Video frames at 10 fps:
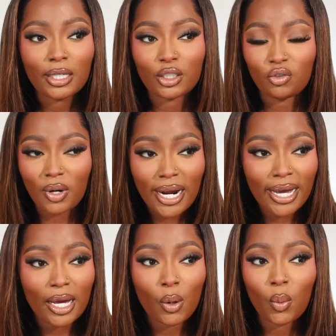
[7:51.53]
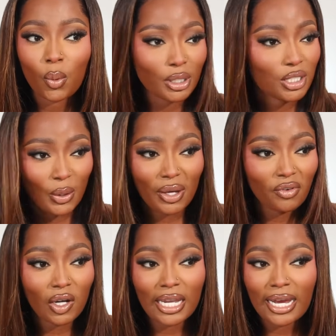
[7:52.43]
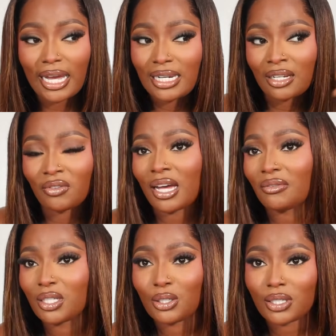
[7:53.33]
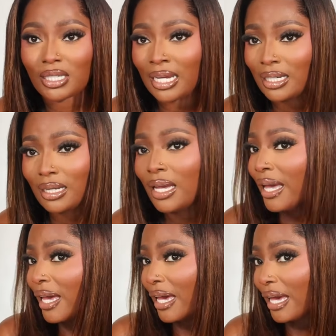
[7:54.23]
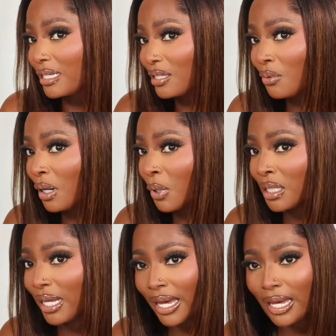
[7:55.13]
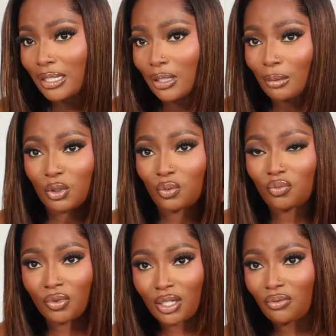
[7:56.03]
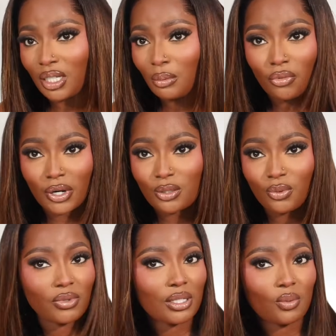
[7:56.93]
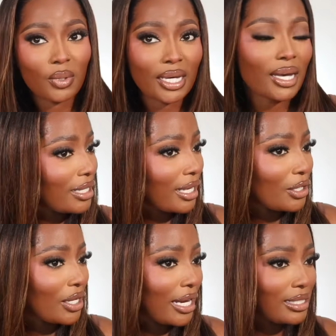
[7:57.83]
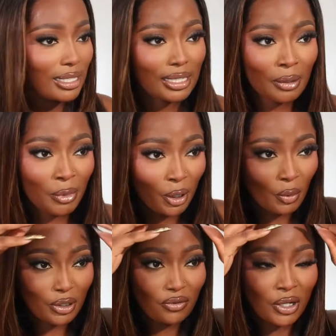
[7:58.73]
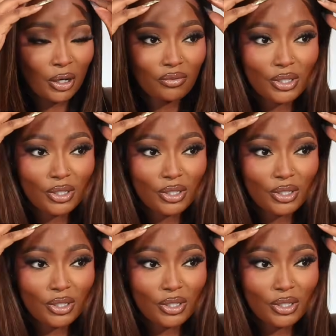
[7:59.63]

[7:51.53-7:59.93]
dry whatsoever. Like I didn't even have to use any hair serum on the hair, so I'm just really impressed with this wig. So yeah you guys, let me know what you think of